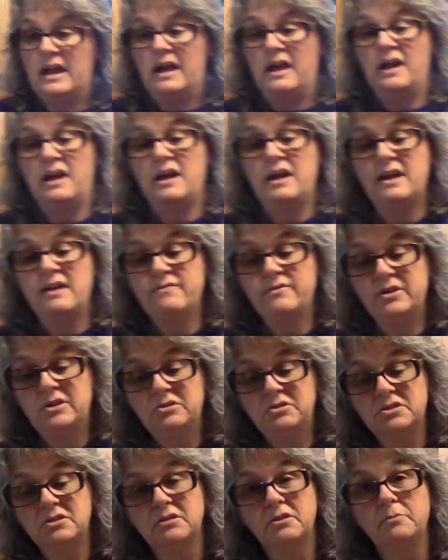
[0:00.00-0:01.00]
I haven't
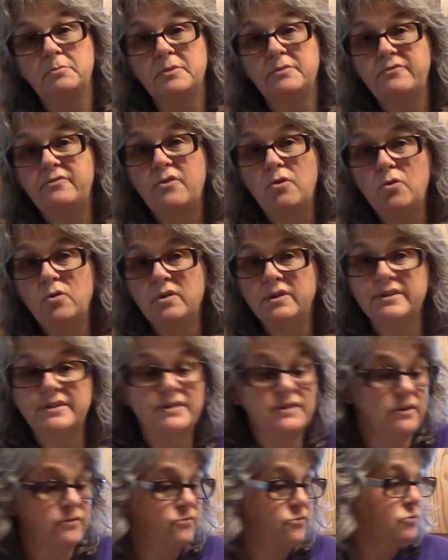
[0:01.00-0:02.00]
used aluminum foil in
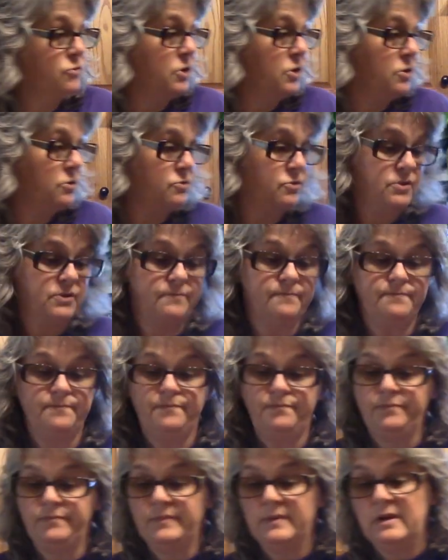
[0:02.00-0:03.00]
several years.
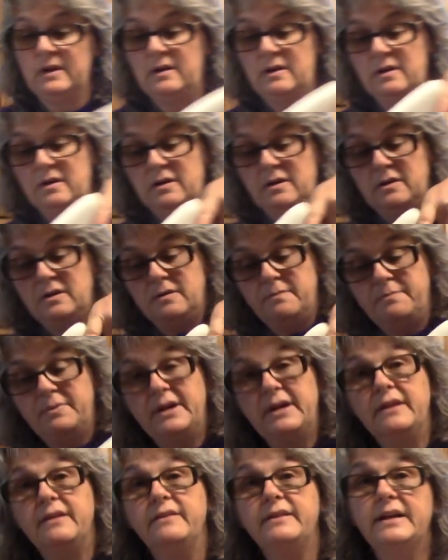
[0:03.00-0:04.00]

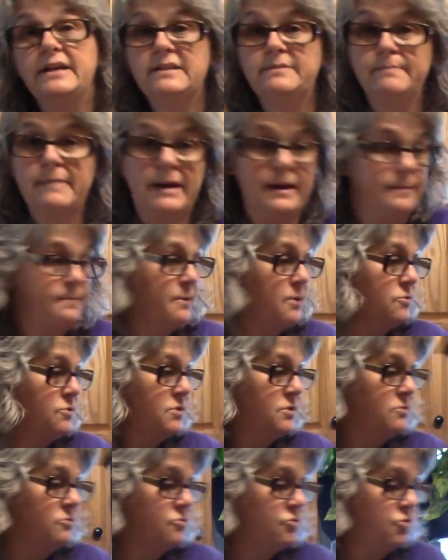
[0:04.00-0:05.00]
But that's my
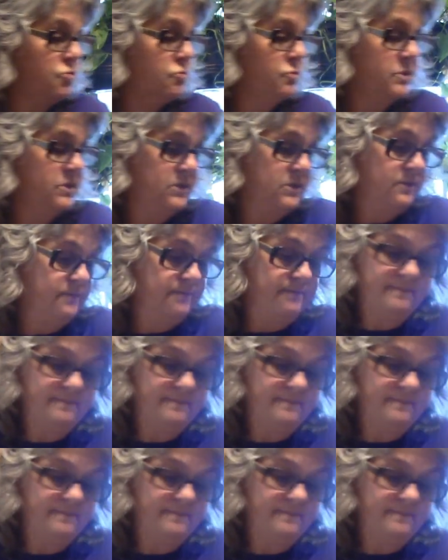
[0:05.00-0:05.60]
personal choice.